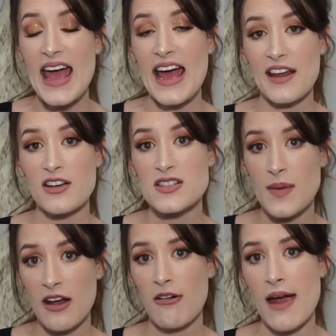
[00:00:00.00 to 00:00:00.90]
and I use
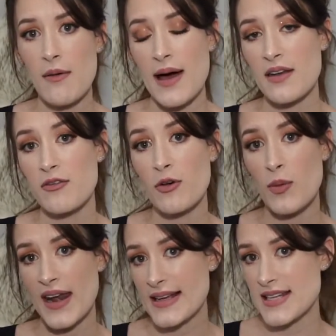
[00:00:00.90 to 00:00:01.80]
my grey one for
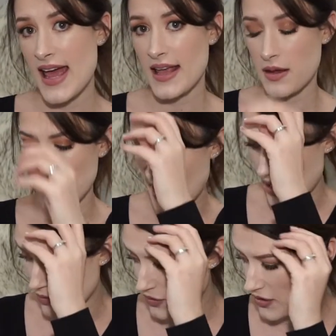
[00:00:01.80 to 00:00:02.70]
when I take him
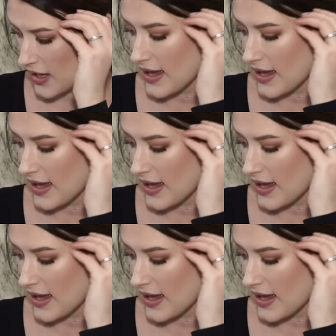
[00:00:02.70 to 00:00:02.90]
out